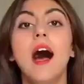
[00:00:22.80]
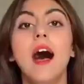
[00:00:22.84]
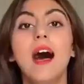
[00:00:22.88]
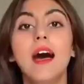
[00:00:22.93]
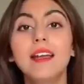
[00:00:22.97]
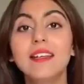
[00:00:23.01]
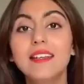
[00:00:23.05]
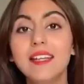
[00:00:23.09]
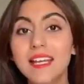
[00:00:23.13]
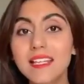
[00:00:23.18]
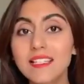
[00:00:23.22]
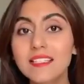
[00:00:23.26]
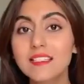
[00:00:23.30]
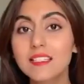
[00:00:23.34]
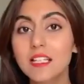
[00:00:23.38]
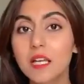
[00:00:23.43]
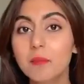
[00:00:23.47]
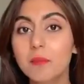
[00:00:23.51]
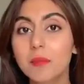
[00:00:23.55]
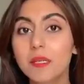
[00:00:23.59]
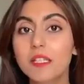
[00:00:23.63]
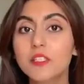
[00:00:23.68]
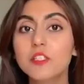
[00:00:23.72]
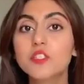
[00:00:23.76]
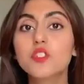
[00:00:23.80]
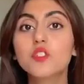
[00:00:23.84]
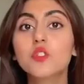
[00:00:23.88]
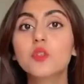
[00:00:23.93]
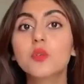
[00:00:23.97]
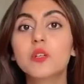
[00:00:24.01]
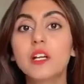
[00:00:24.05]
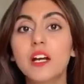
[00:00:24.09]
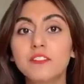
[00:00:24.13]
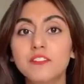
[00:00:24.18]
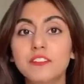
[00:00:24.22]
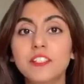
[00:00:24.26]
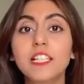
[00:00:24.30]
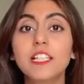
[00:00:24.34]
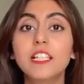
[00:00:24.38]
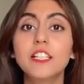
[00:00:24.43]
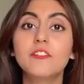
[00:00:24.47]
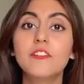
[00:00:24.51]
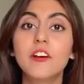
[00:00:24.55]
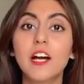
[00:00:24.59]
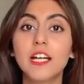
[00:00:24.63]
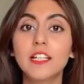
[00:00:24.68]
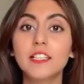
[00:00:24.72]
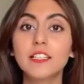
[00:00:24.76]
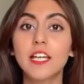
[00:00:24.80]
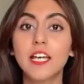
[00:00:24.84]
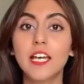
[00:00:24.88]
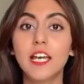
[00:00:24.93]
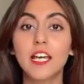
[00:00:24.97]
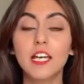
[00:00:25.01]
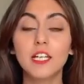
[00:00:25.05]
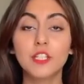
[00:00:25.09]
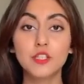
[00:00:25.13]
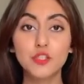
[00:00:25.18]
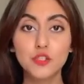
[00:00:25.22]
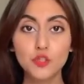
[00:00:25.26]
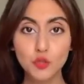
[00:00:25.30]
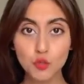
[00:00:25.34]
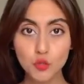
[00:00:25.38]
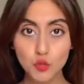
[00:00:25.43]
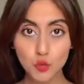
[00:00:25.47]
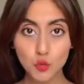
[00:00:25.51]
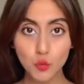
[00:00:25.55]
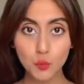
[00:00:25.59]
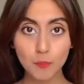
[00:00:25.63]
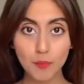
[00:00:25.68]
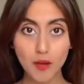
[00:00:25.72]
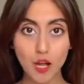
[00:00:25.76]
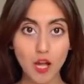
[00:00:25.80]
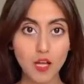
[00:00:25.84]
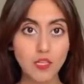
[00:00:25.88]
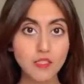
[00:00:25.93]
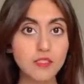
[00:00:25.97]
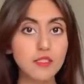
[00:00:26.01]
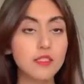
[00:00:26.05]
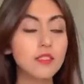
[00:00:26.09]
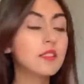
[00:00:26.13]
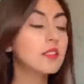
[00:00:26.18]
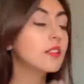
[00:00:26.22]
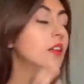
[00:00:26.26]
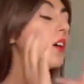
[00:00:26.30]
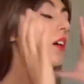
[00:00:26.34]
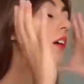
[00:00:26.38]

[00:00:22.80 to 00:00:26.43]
Our next step is to roughly divide the hair into two parts.